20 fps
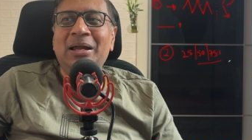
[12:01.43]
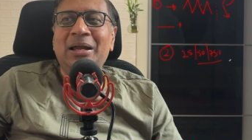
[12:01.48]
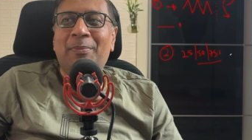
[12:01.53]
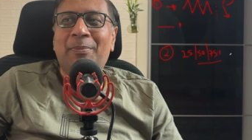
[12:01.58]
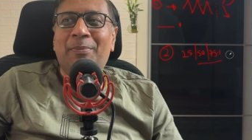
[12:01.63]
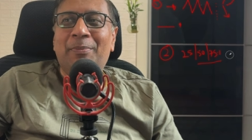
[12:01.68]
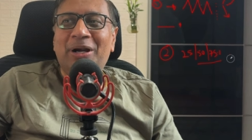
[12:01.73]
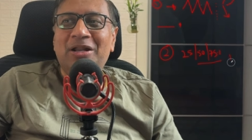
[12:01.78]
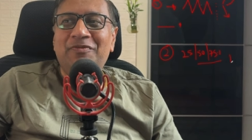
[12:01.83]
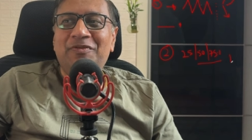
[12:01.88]

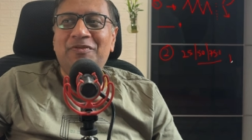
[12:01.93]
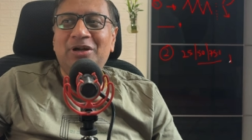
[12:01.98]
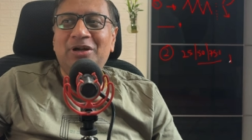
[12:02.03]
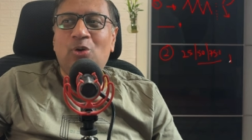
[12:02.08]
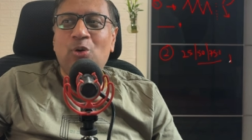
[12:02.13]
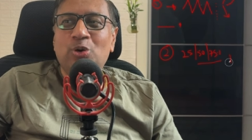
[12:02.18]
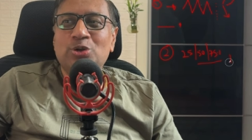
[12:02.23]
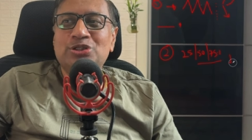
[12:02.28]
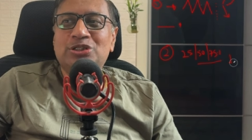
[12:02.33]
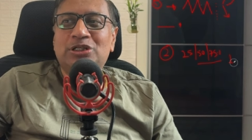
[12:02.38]
But if it
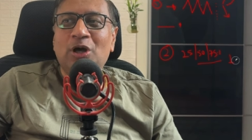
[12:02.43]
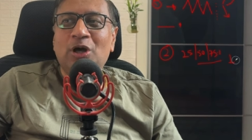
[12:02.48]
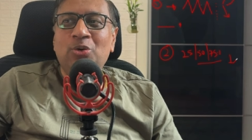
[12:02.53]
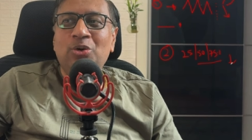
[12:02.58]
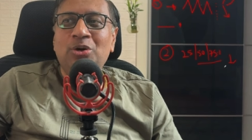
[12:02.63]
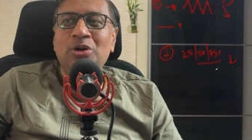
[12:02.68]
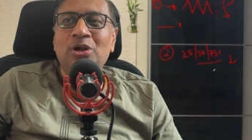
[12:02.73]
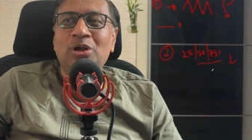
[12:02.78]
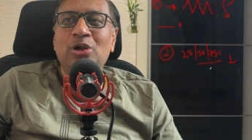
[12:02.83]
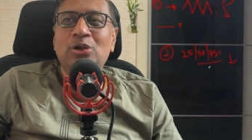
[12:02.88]
goes
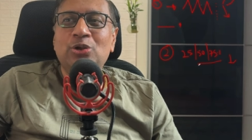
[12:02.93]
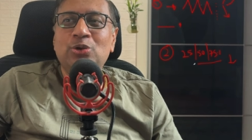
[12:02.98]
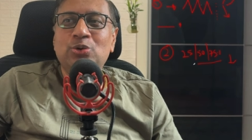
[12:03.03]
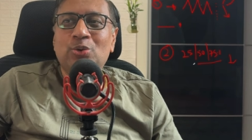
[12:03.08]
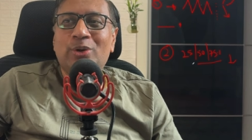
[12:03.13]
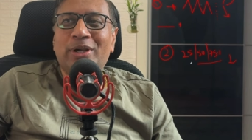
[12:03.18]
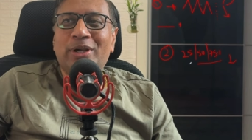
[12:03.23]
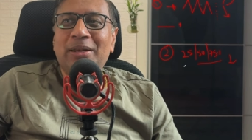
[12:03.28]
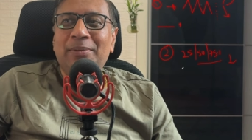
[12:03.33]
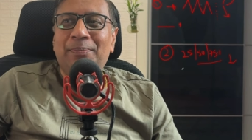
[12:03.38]
down, you
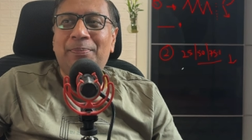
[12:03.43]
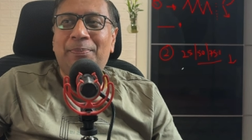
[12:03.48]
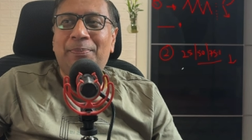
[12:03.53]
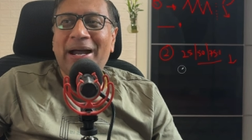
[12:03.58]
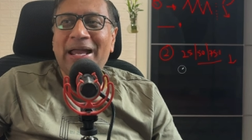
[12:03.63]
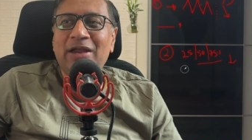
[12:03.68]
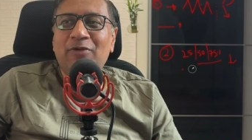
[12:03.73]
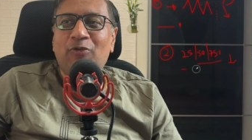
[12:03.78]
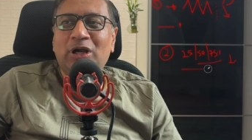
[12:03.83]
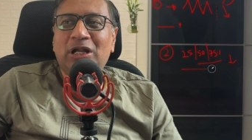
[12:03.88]
can
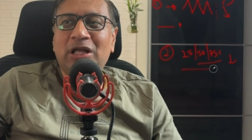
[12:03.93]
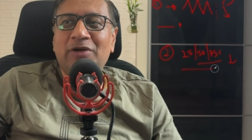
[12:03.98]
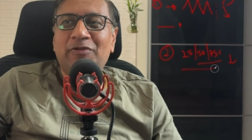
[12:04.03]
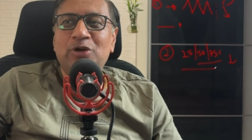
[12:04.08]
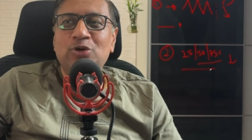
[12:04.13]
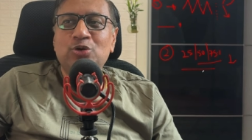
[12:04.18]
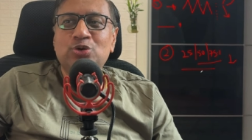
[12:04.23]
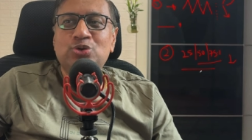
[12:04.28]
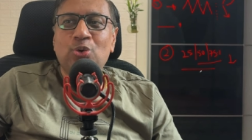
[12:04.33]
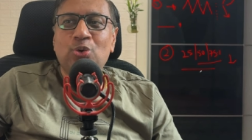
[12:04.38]
buy whatever
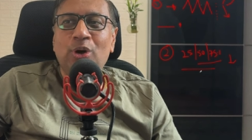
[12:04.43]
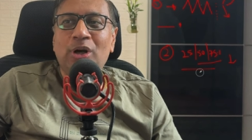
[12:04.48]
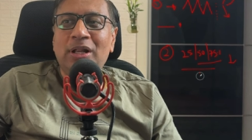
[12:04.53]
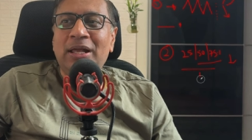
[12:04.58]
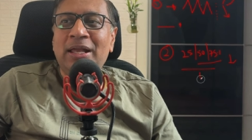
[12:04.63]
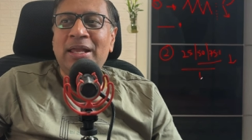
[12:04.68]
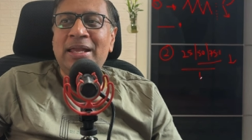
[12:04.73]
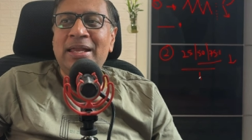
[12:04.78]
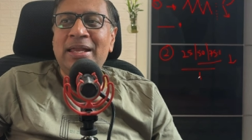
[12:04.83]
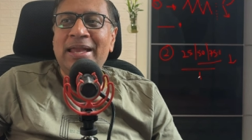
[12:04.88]
you sold
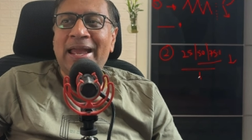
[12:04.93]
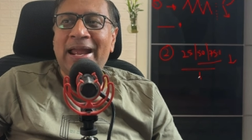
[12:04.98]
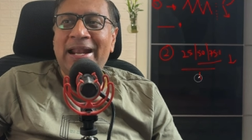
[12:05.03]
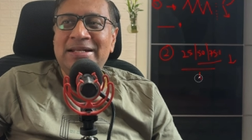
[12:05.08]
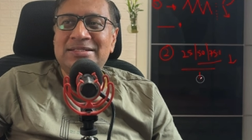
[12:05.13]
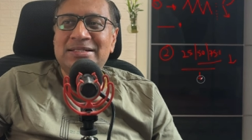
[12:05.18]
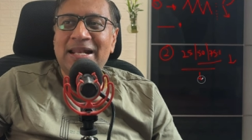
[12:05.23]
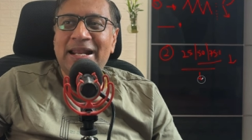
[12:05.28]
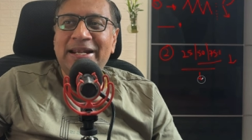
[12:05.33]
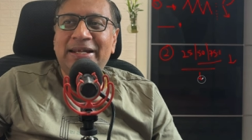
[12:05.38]
at
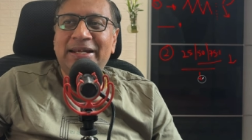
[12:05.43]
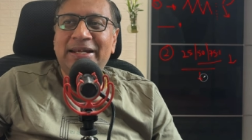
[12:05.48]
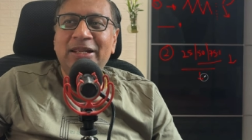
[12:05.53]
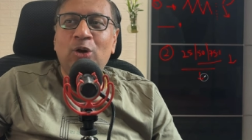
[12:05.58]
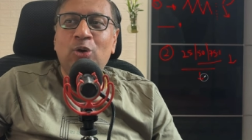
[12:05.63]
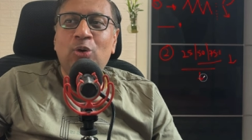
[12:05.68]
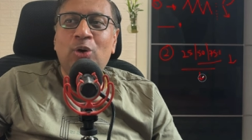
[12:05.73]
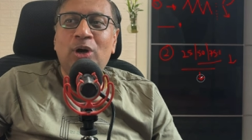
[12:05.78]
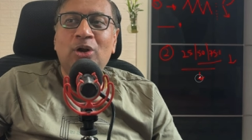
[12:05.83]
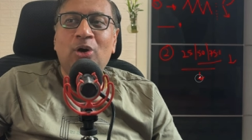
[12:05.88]
slightly
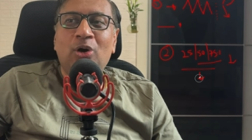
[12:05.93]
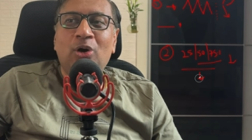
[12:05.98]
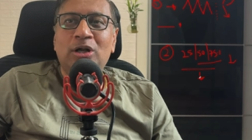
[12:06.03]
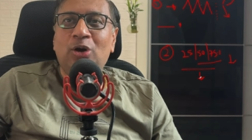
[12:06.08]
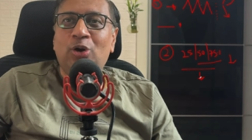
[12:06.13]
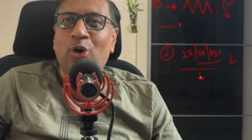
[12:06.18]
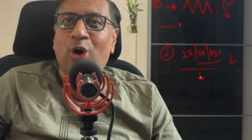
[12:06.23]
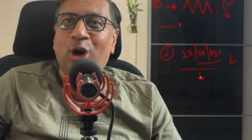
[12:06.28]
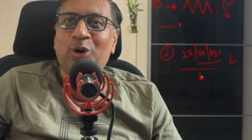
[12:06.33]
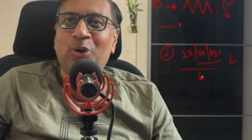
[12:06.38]
lower or
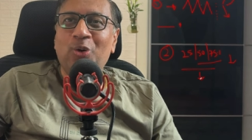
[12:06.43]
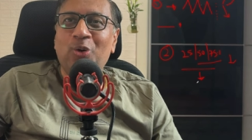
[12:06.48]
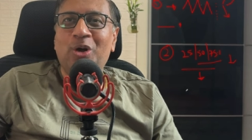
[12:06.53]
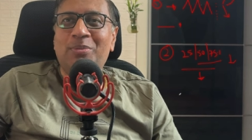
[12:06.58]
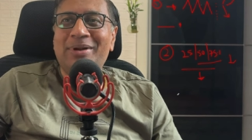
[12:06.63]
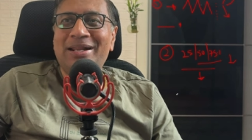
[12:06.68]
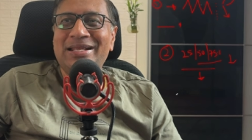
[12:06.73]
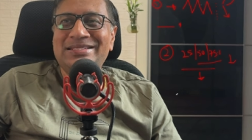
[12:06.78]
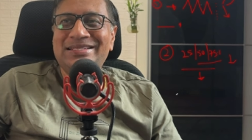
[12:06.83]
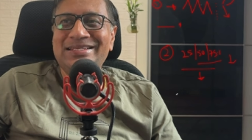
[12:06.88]
lot lower
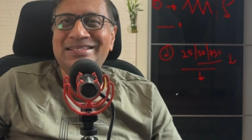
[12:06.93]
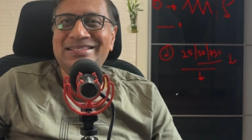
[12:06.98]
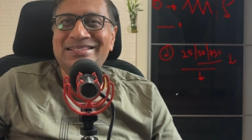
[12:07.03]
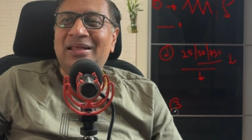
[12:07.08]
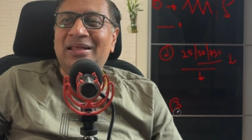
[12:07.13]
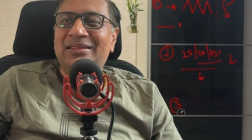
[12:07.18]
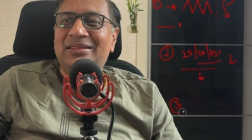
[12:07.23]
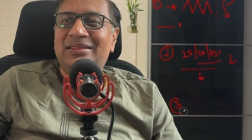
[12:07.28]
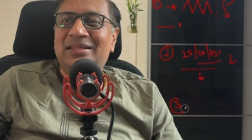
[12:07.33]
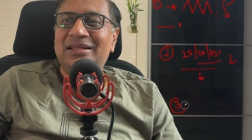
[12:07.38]
prices.
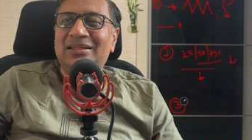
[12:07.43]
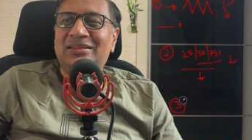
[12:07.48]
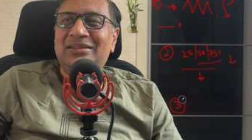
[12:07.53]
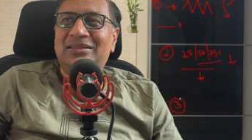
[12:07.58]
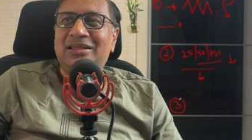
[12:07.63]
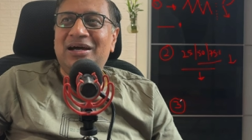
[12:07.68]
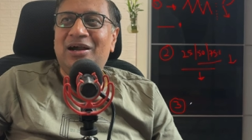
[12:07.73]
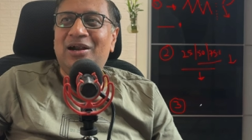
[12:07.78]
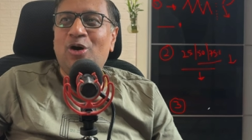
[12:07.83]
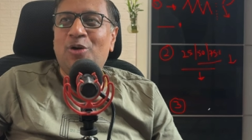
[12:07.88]
The
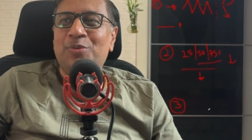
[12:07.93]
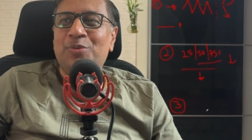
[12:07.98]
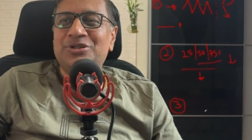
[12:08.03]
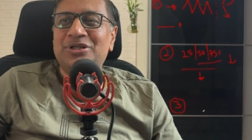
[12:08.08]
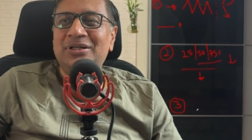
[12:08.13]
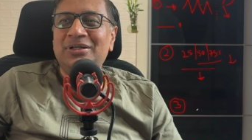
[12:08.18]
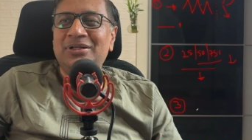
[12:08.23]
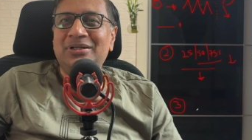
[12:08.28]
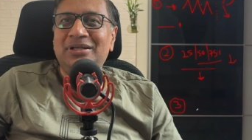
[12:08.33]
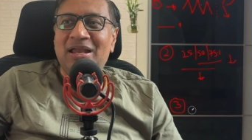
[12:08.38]
third
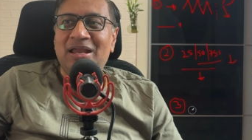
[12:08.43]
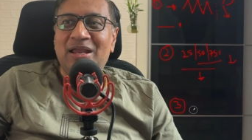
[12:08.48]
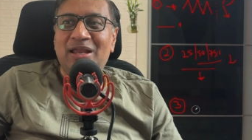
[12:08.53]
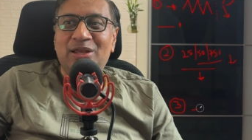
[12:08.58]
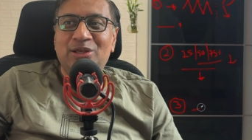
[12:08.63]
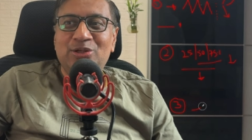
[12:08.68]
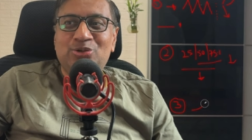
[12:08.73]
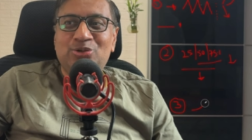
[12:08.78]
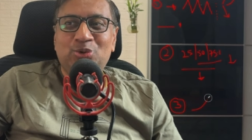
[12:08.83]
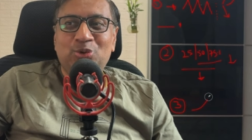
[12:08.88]
option
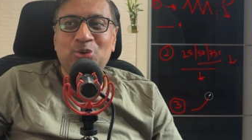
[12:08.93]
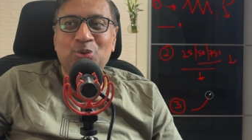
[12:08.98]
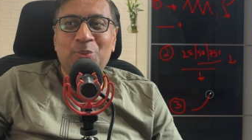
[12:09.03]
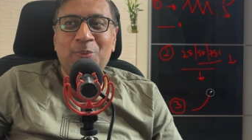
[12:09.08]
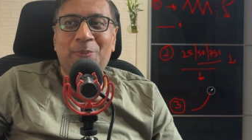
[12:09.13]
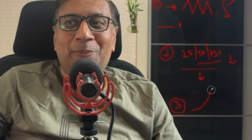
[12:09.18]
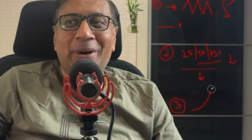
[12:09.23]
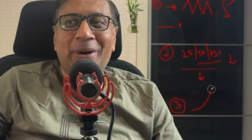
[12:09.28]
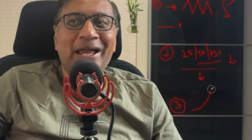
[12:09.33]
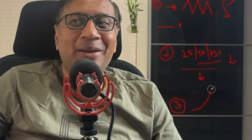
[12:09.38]
is to
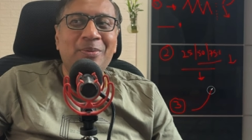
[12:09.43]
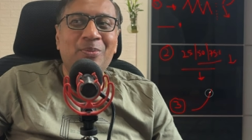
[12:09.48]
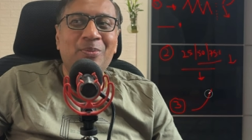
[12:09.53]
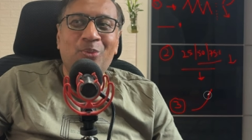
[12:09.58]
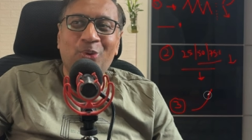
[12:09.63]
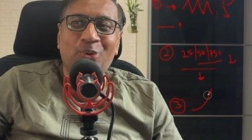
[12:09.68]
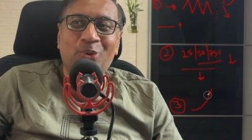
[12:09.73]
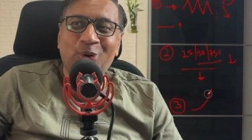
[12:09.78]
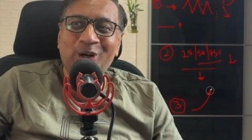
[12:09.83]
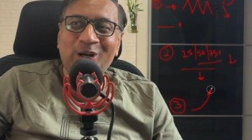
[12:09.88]
buy
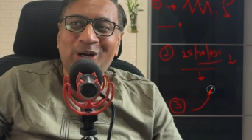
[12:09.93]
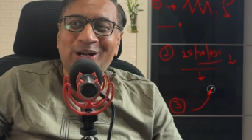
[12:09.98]
more.